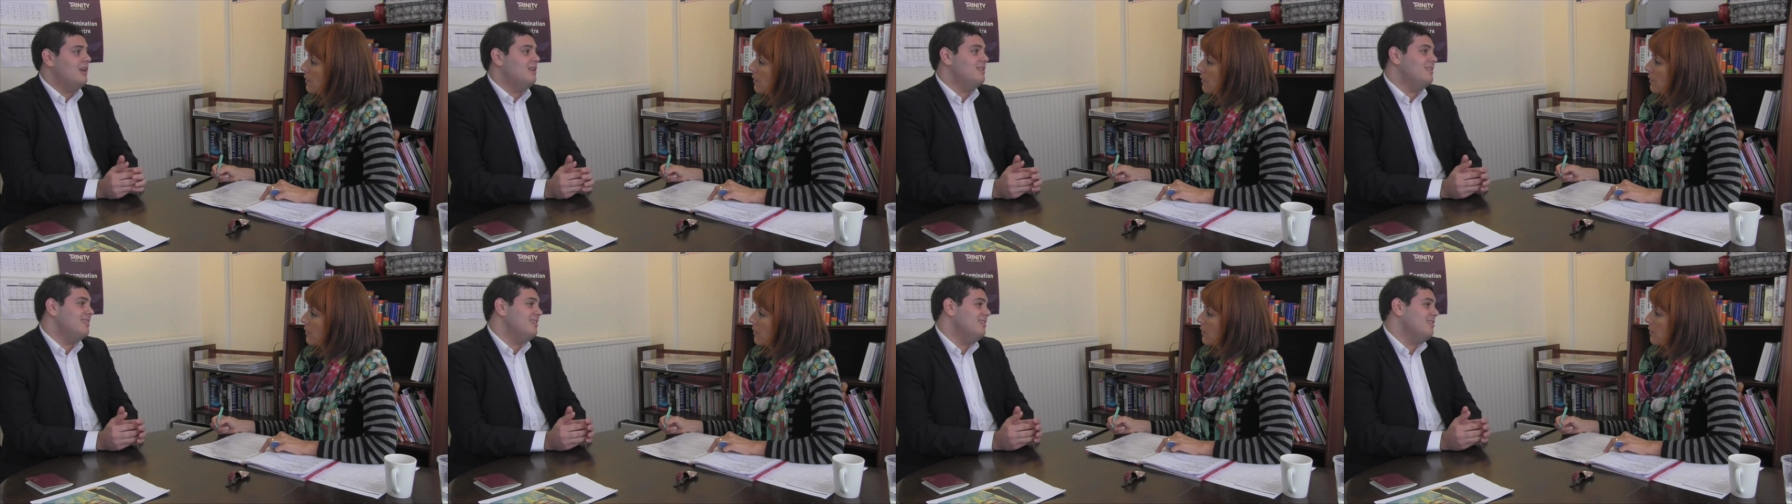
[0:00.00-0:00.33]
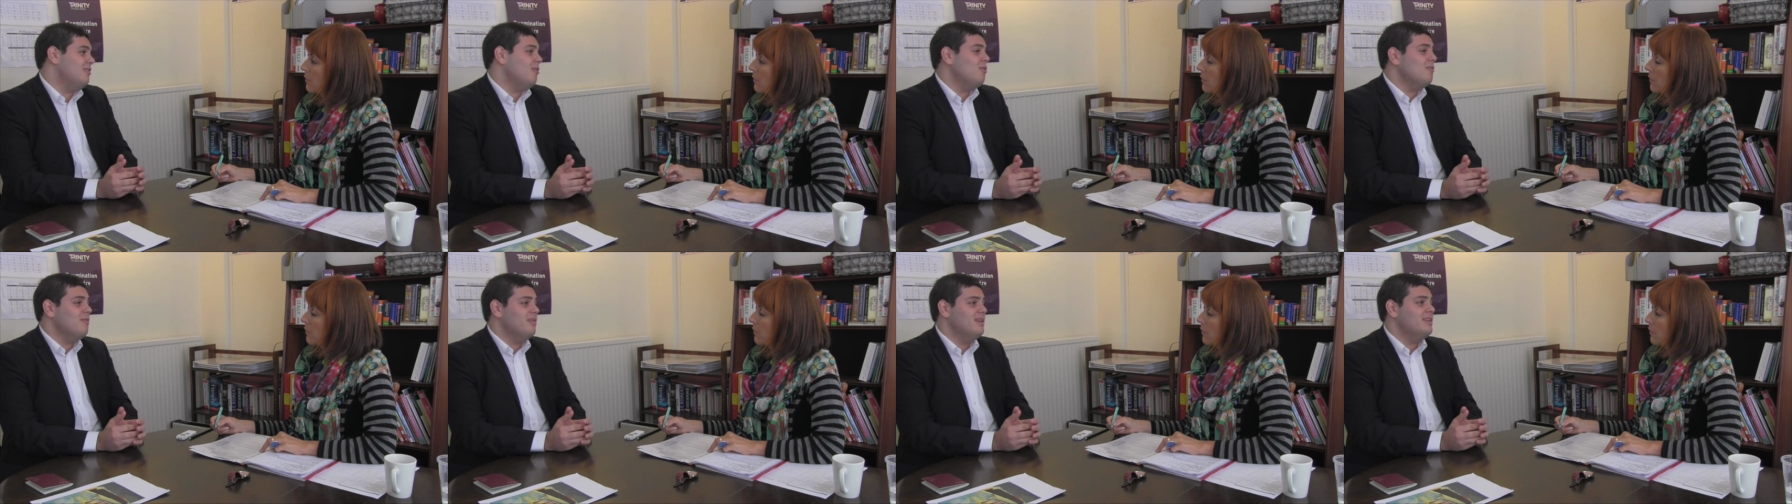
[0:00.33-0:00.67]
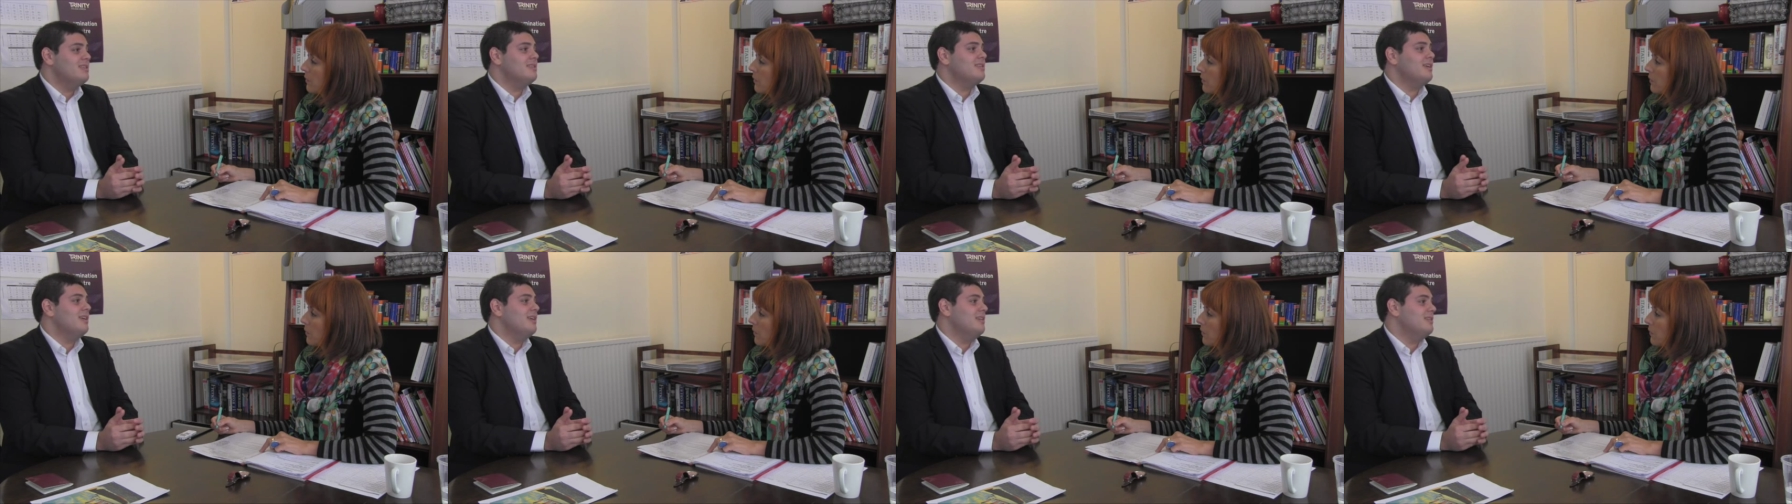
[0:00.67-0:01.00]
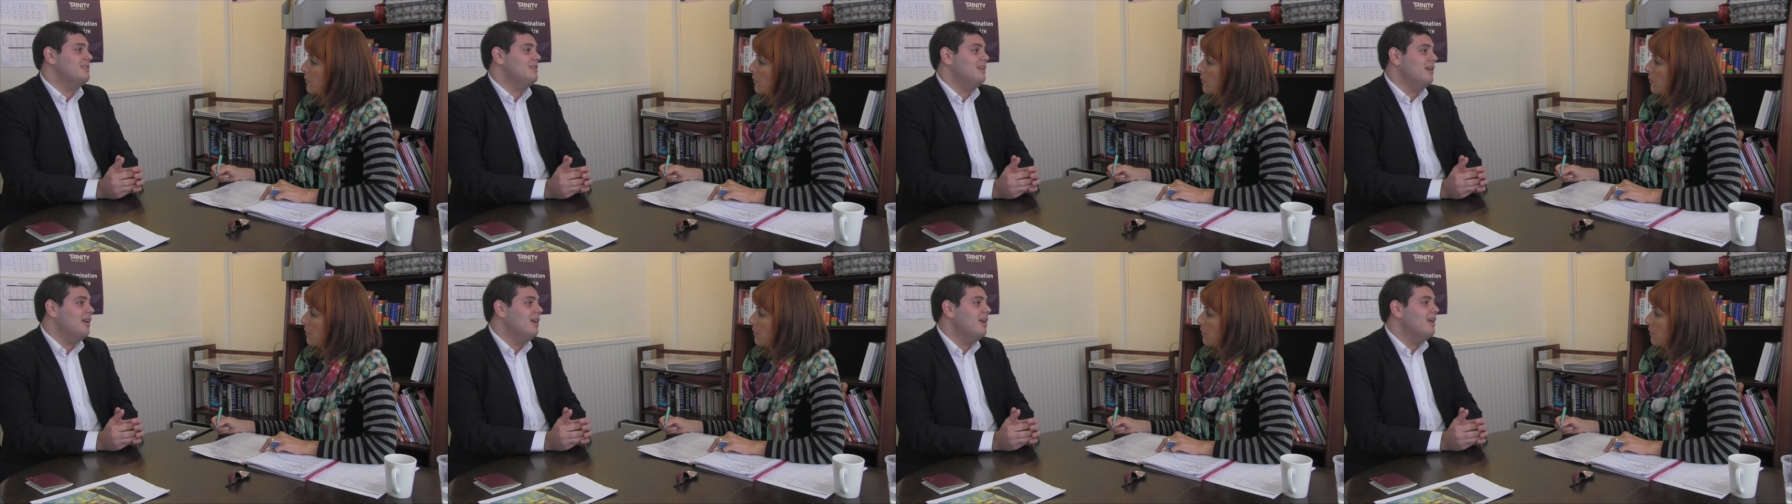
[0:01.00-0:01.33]
And they always
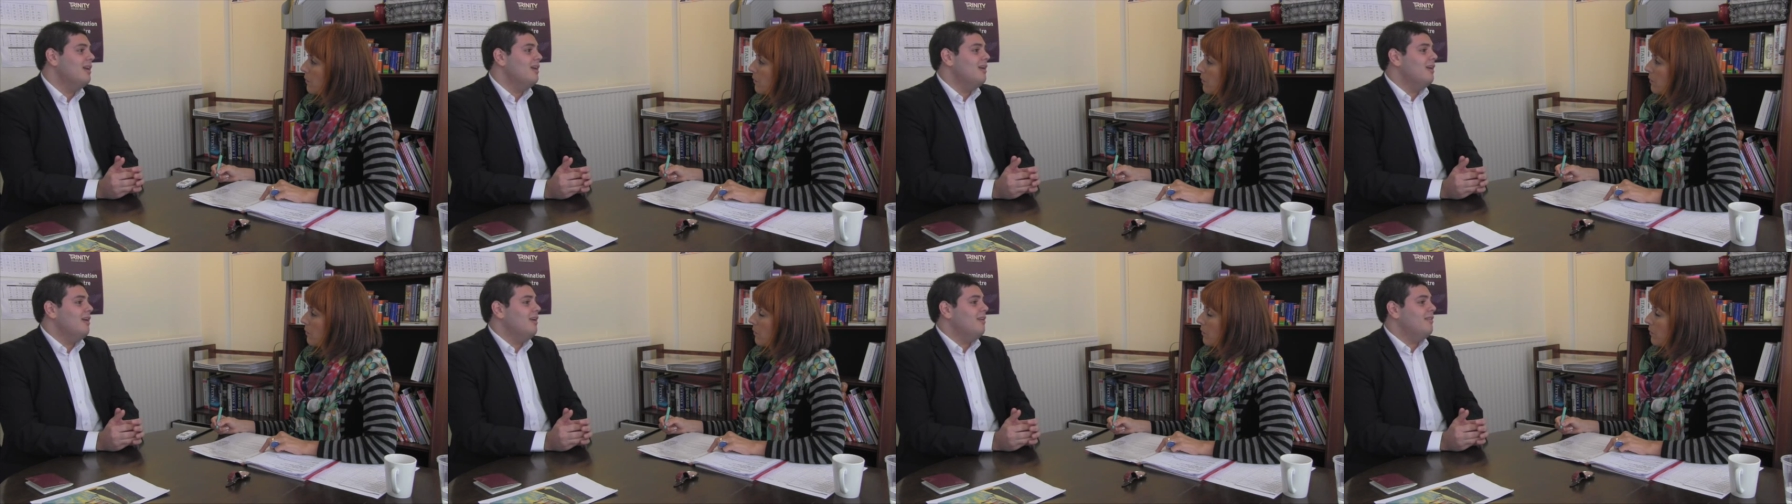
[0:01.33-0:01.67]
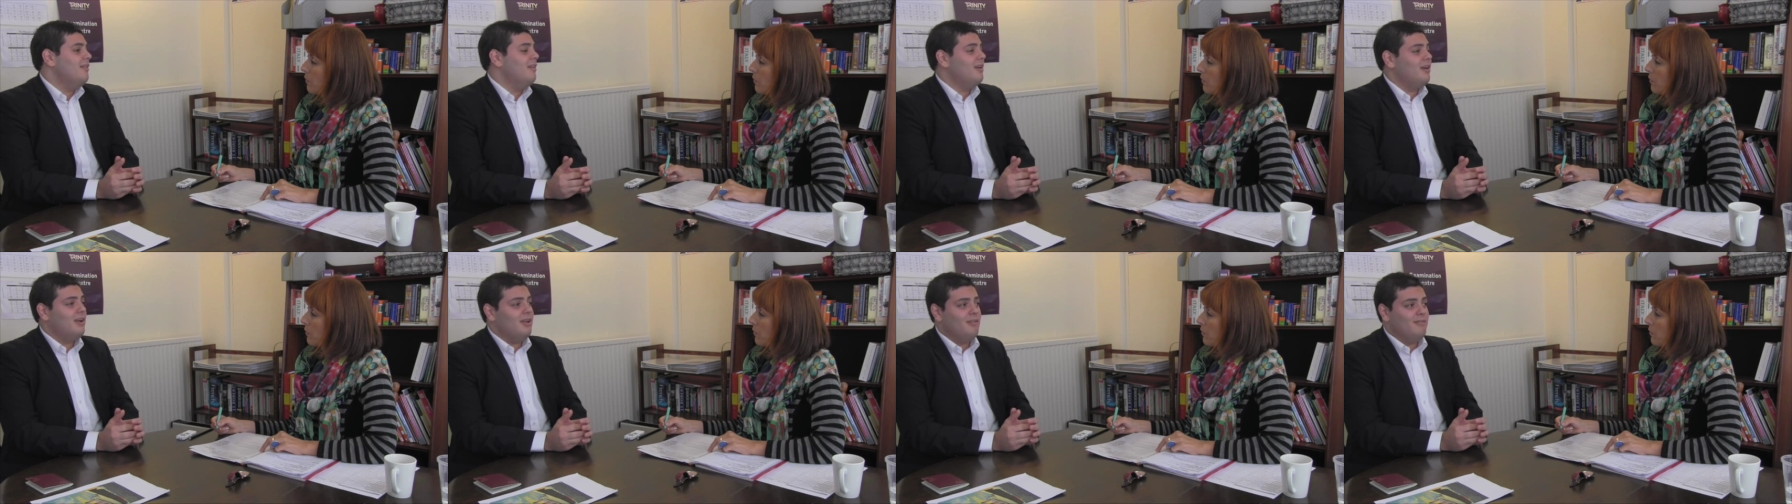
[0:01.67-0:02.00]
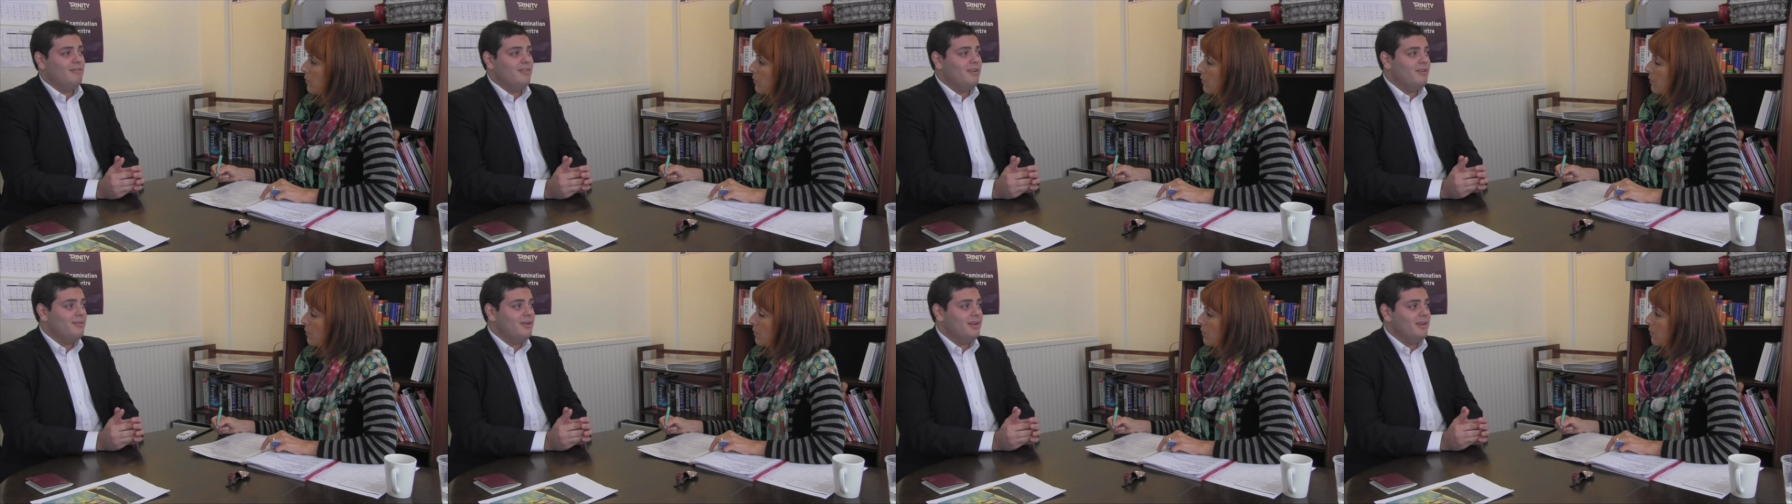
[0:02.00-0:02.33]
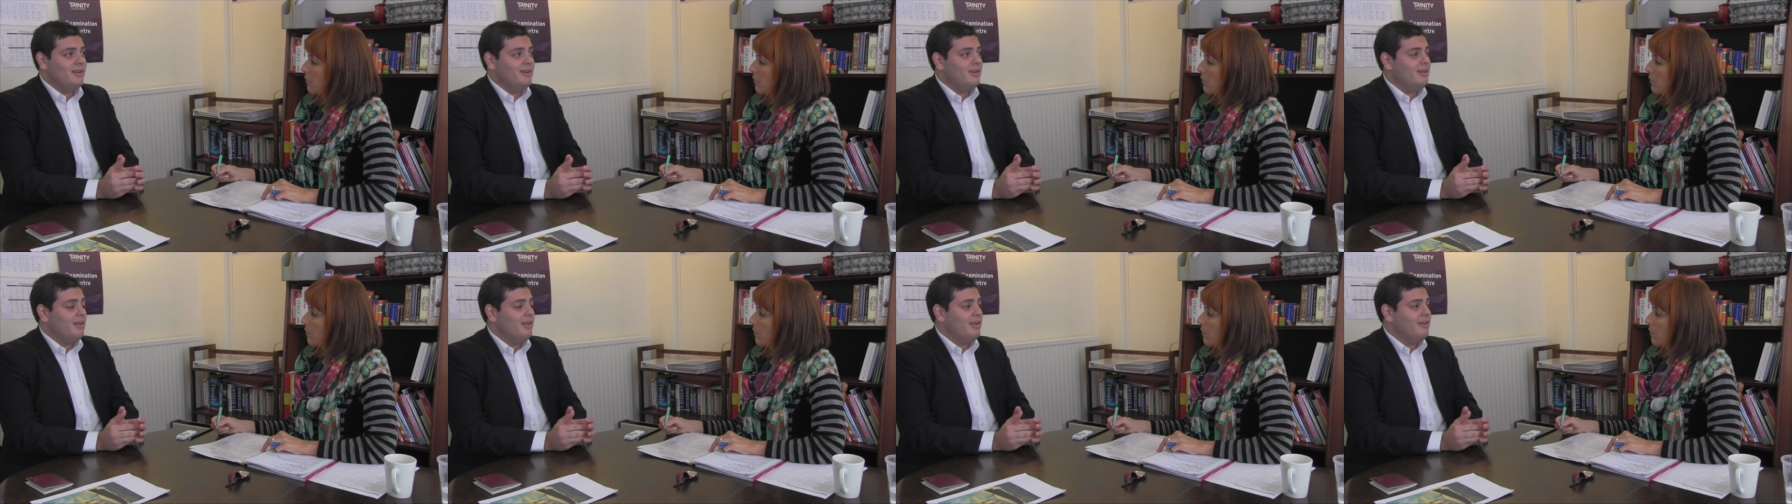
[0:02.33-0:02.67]
say that there are
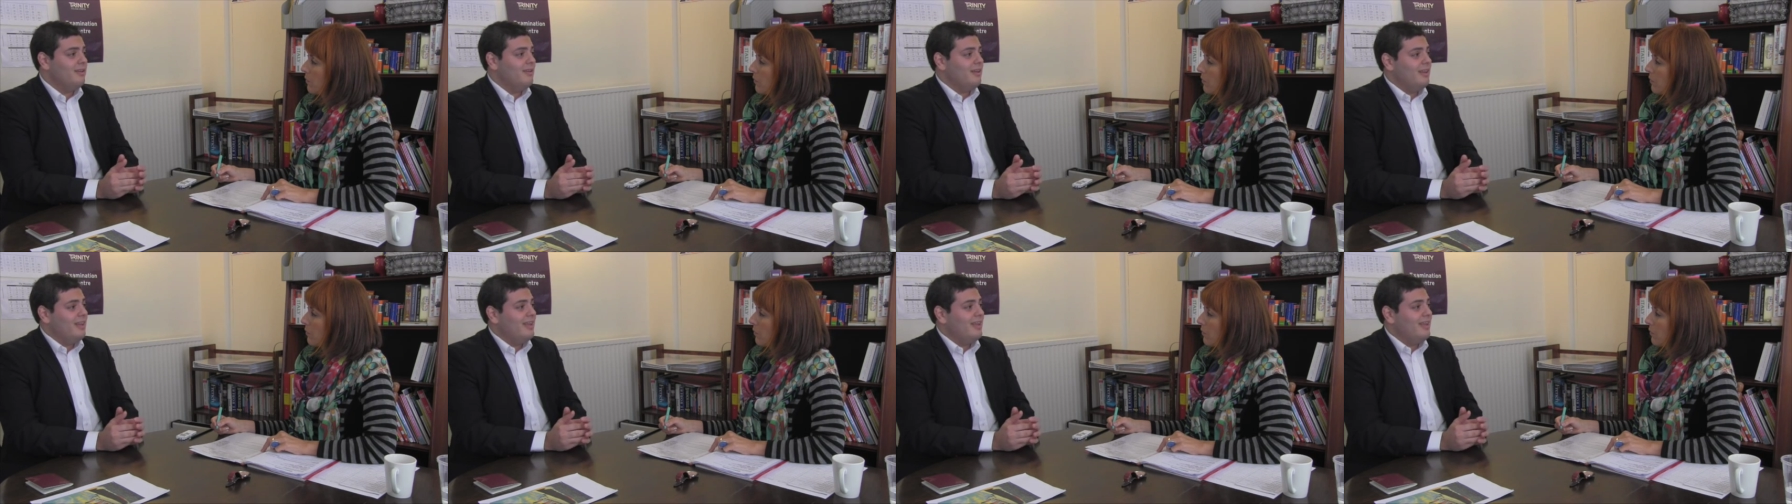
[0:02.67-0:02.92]
very, like,